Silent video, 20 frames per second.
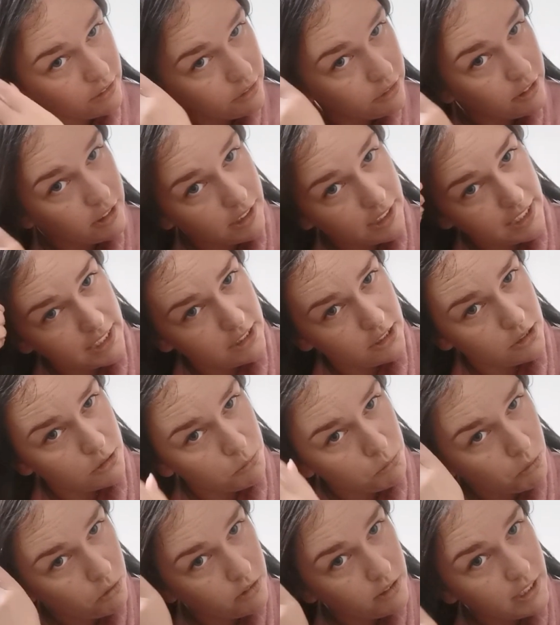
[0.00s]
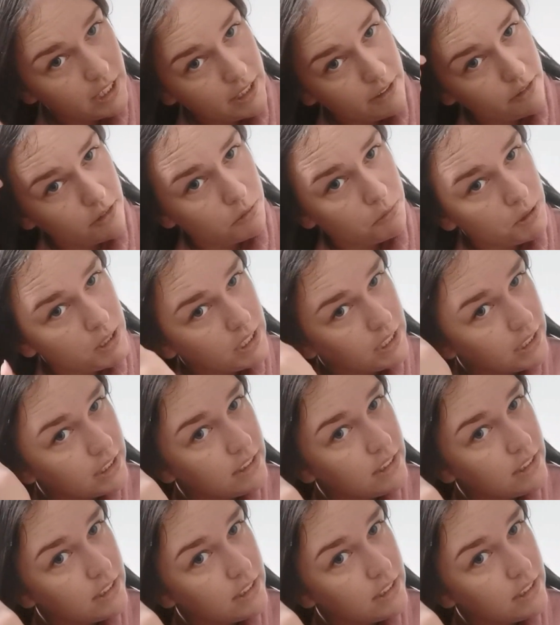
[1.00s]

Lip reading: for at least just one day of the week.